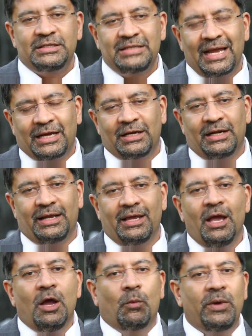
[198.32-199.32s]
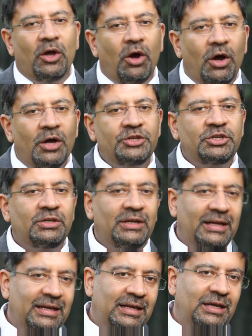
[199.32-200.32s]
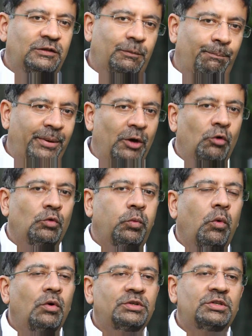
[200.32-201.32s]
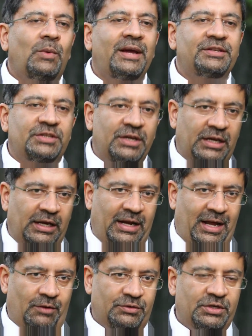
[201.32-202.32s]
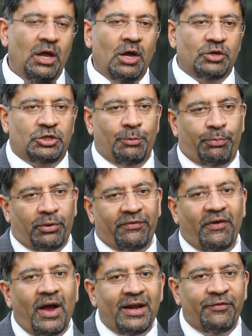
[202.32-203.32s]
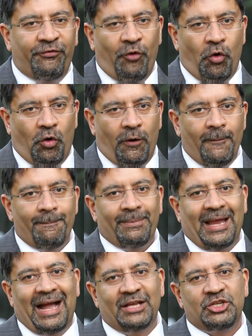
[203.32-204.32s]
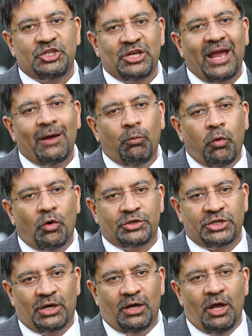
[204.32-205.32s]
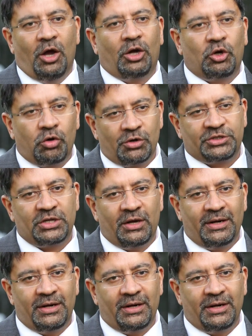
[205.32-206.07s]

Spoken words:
Secondly, we urgently need to build waterways and canals to provide for and share water across our